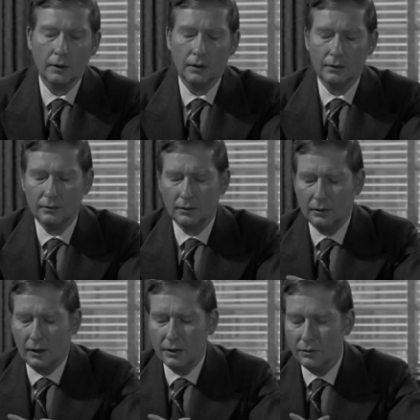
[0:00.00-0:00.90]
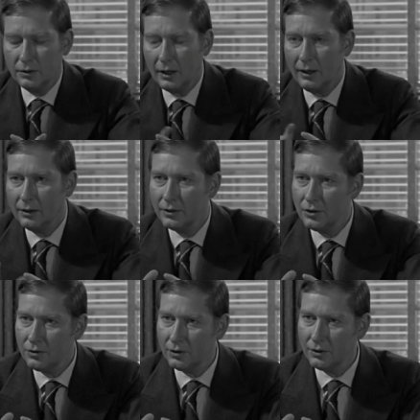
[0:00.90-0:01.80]
Well, are you entirely
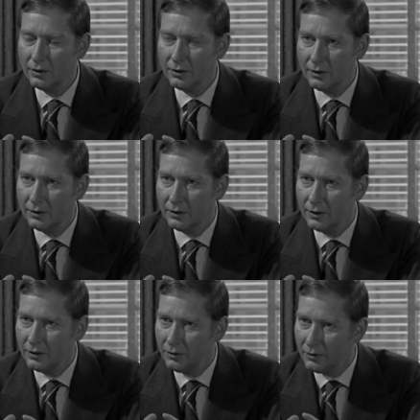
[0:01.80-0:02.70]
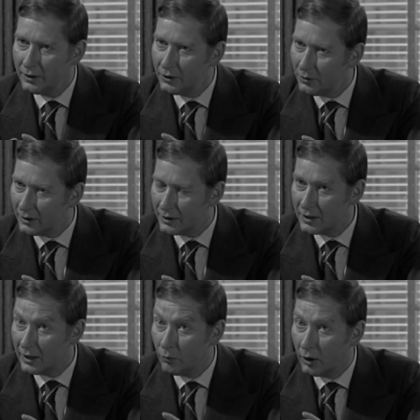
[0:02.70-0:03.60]
sure that you really do
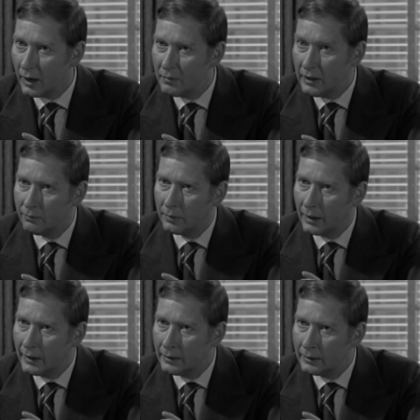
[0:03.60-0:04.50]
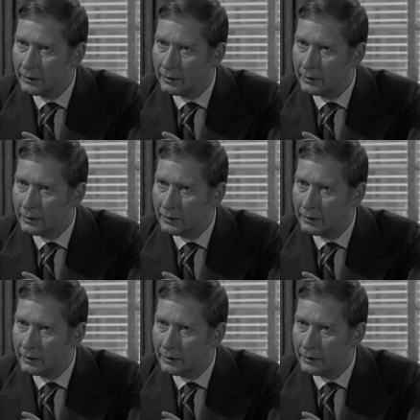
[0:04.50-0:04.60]
understand what I mean by